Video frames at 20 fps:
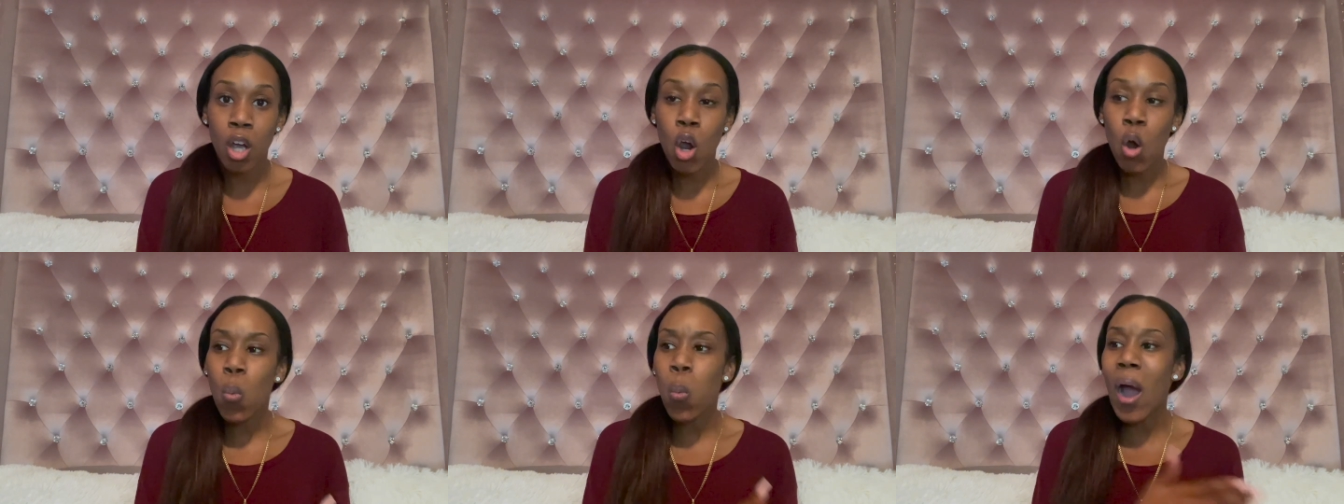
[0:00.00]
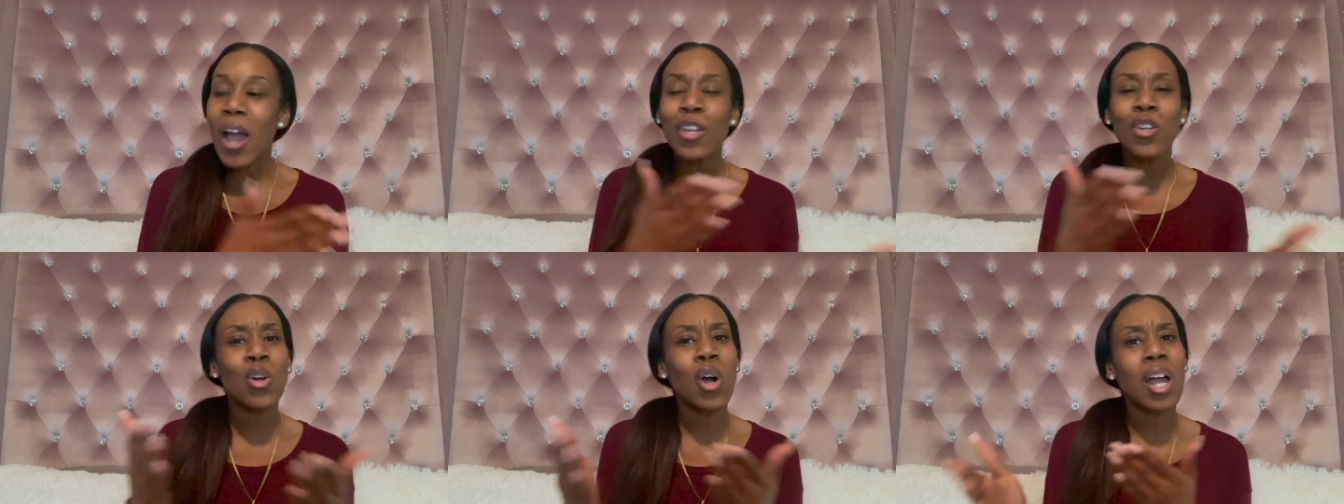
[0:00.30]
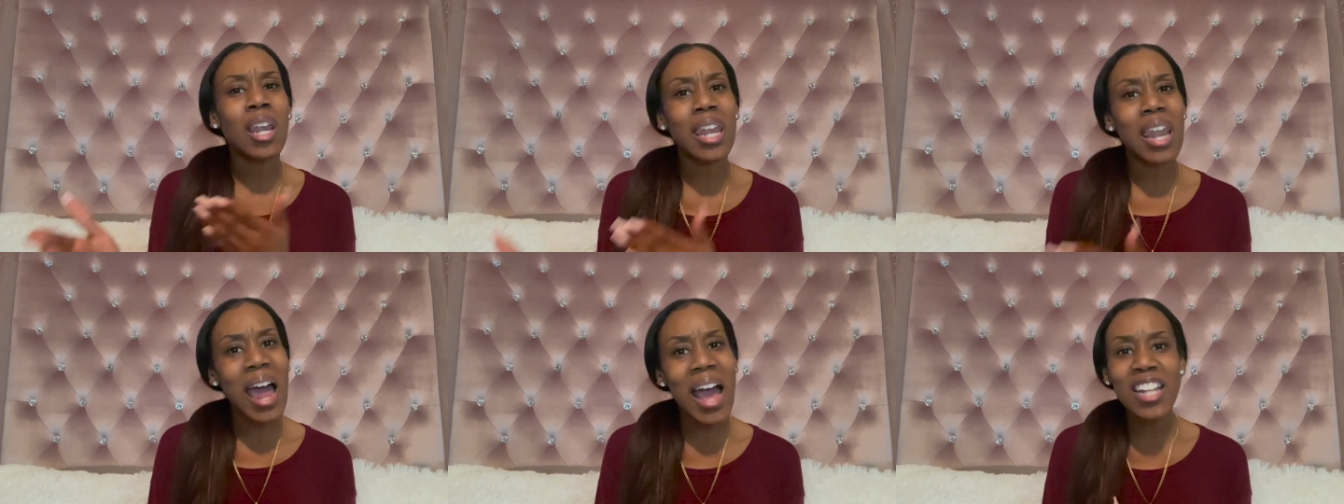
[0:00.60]
Why are you
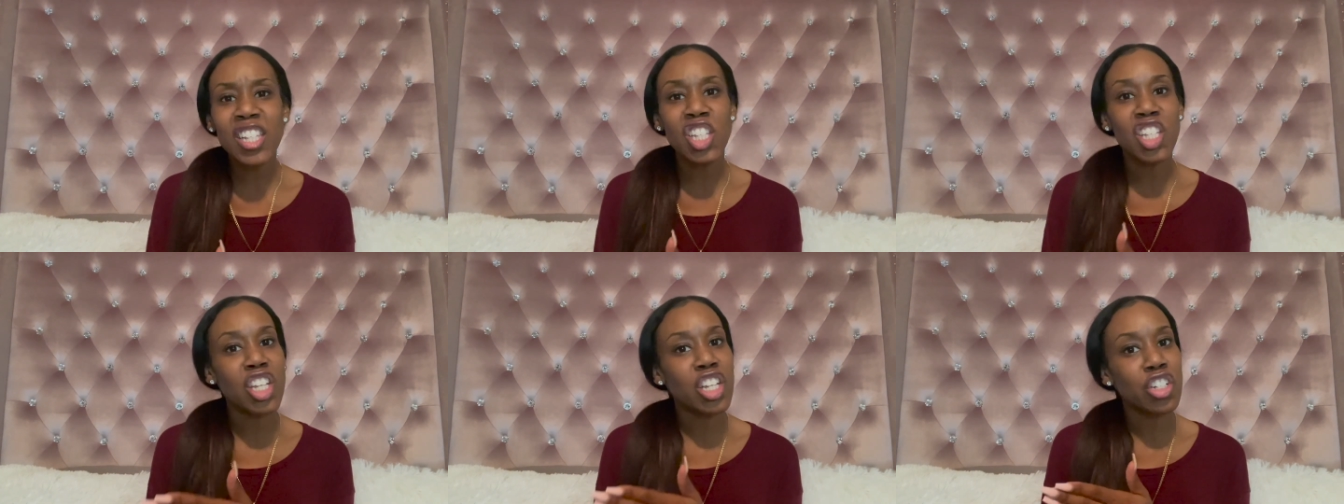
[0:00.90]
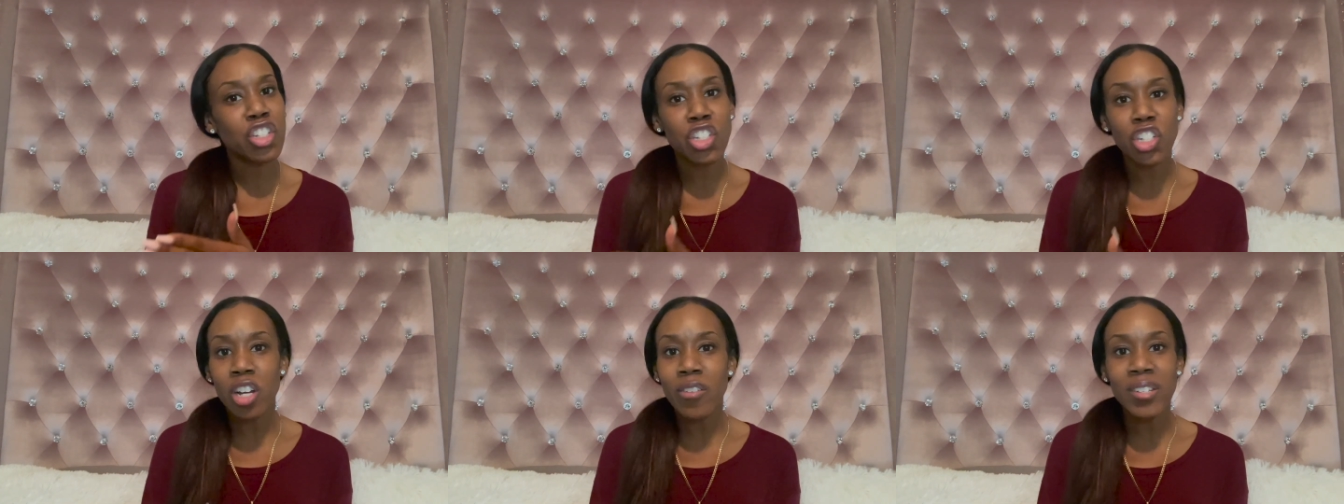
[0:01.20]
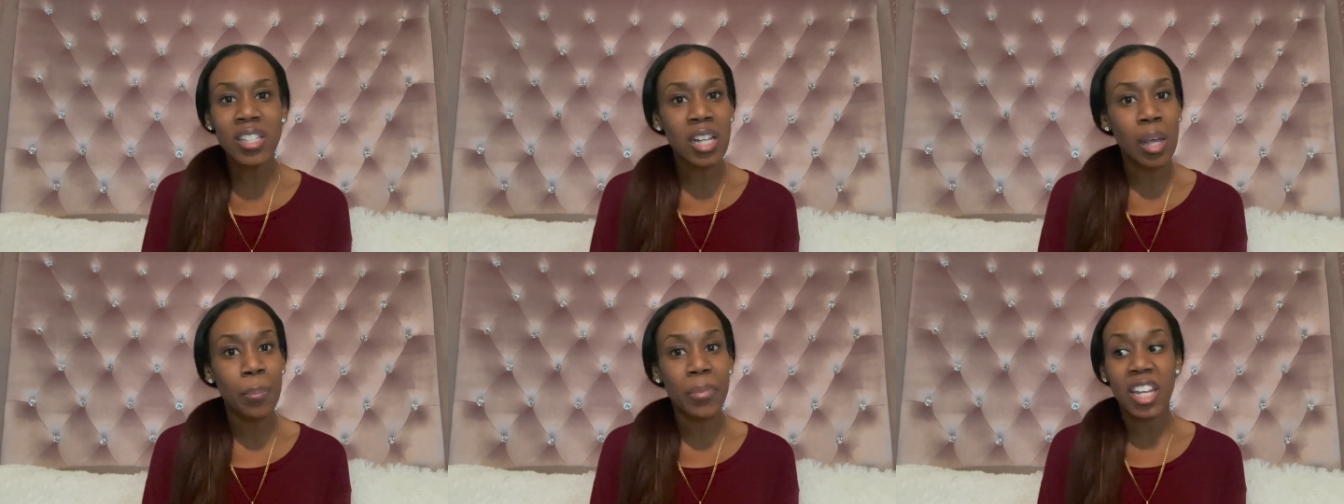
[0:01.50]
going to lie to your
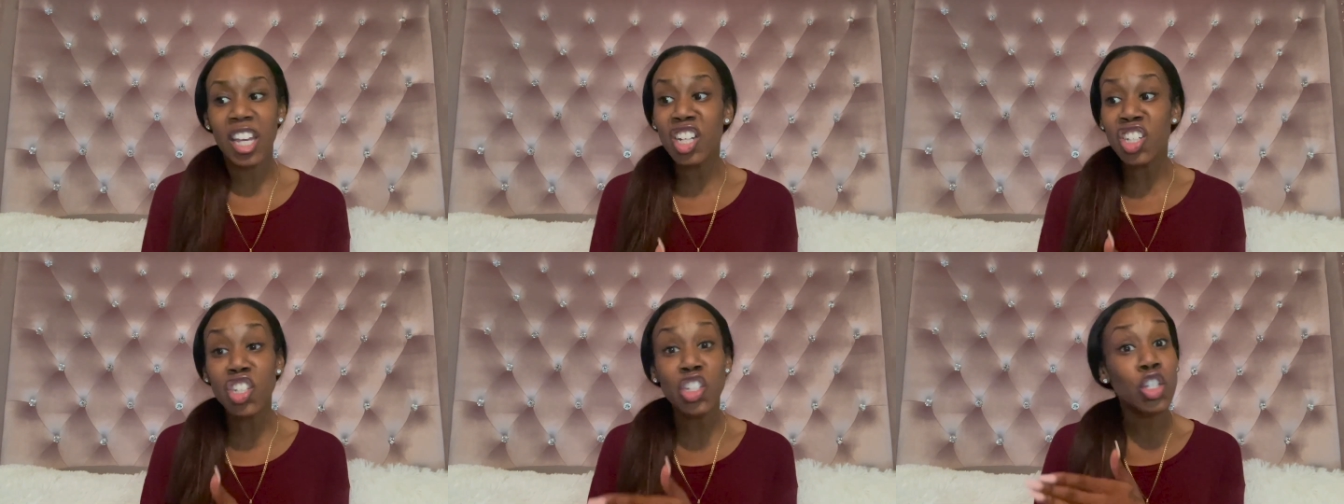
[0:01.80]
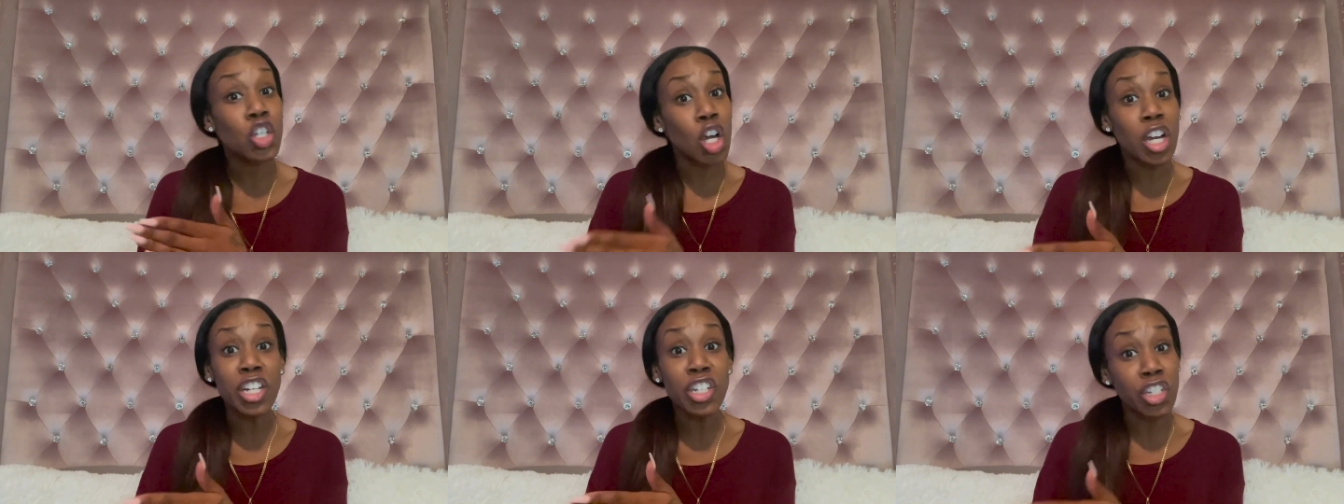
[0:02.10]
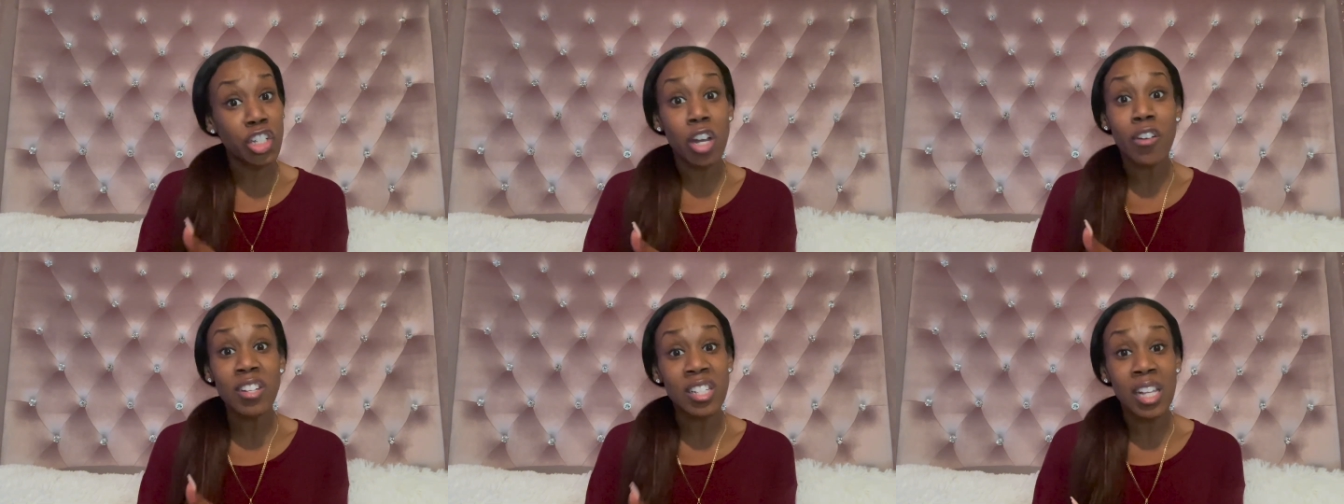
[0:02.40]
insurance company? It's your
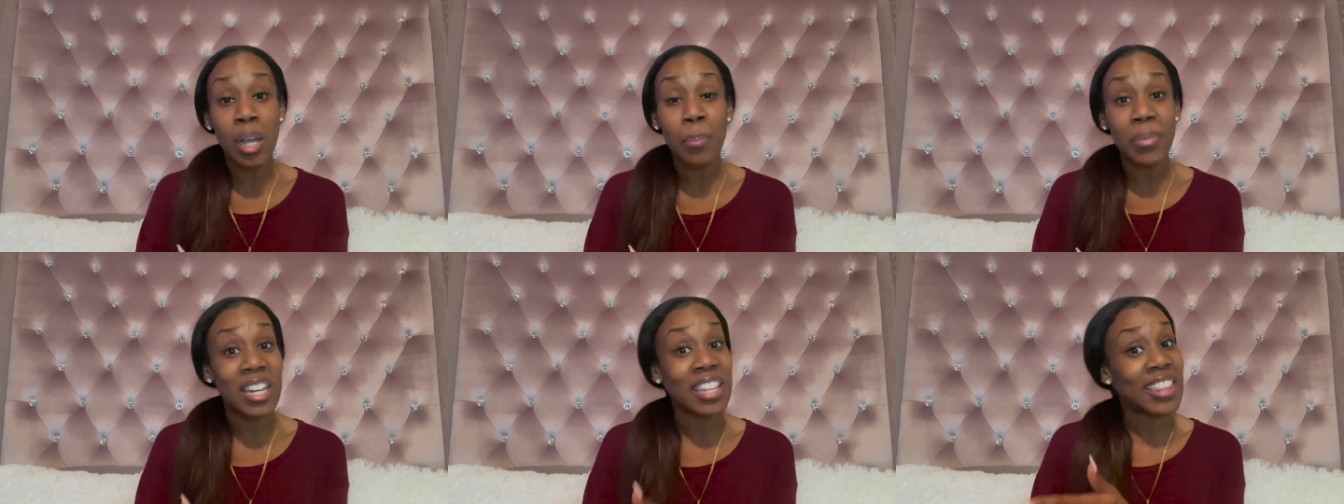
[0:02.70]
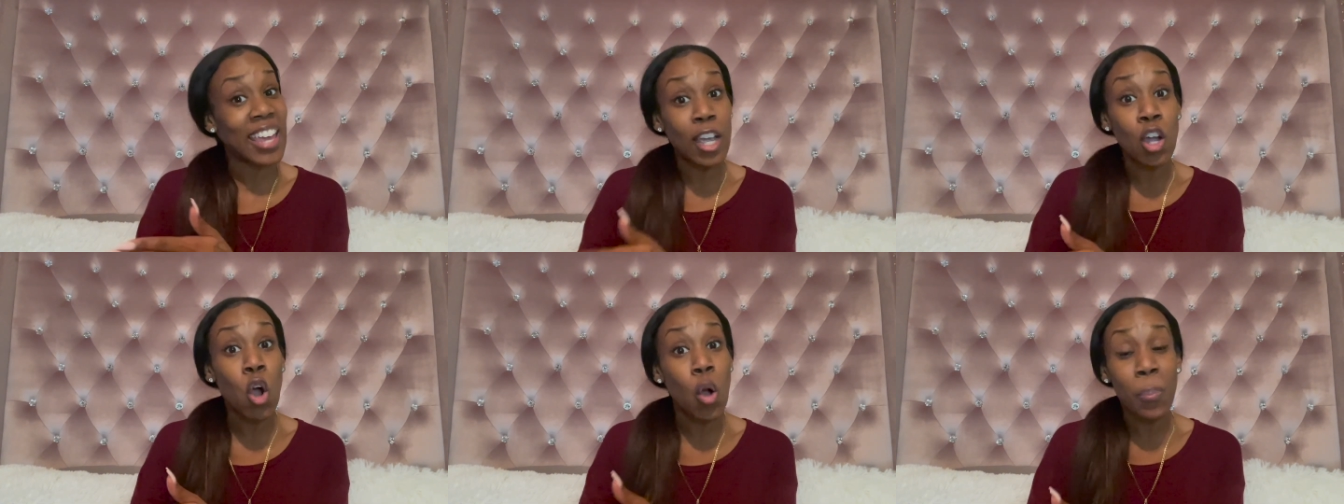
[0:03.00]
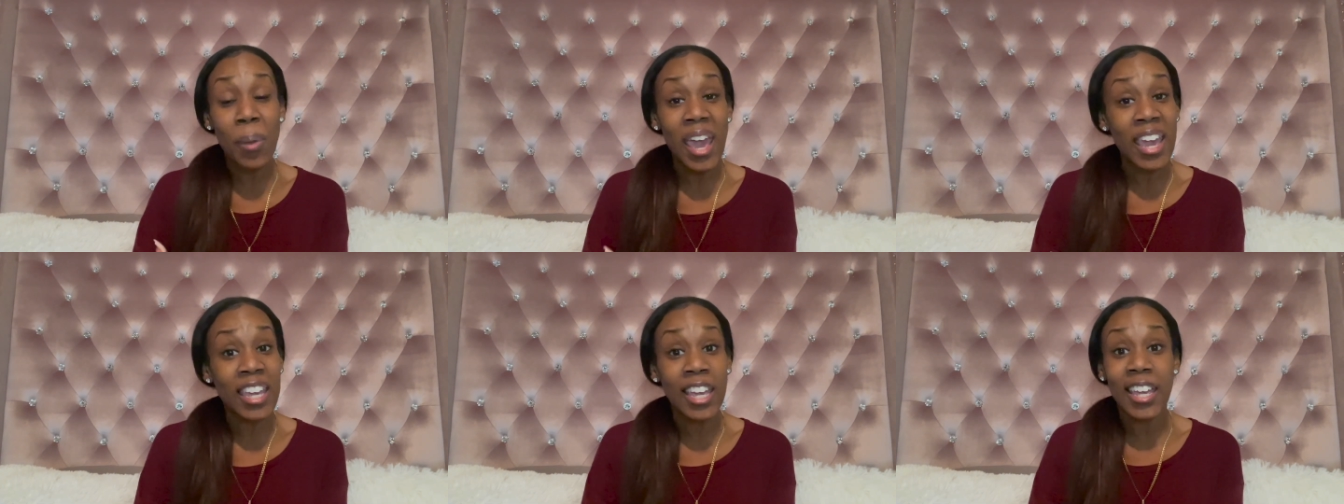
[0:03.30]
insurance company. They're going
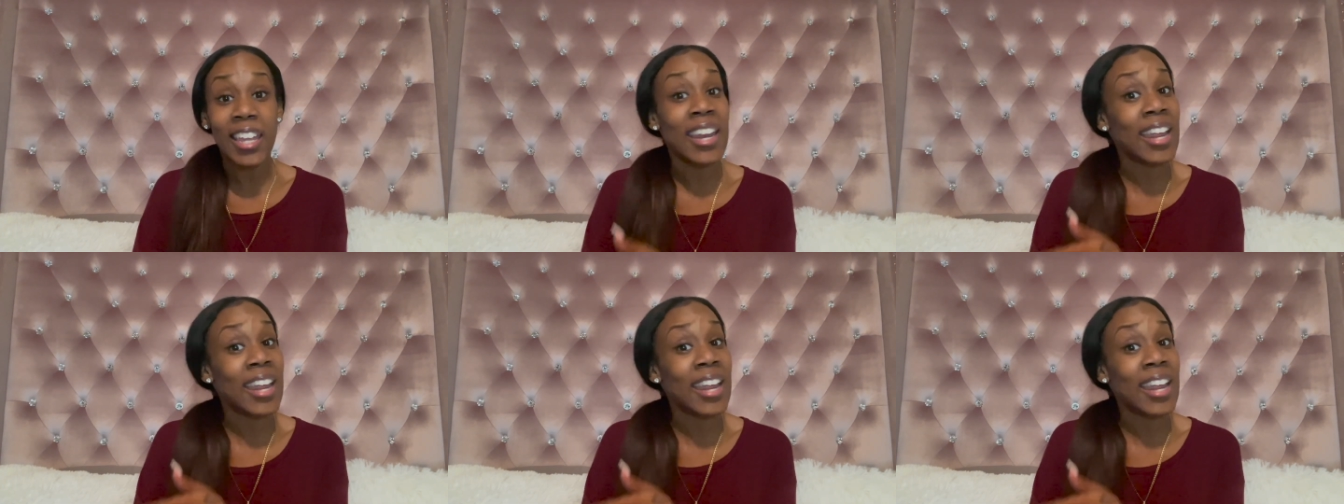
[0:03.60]
to pay it.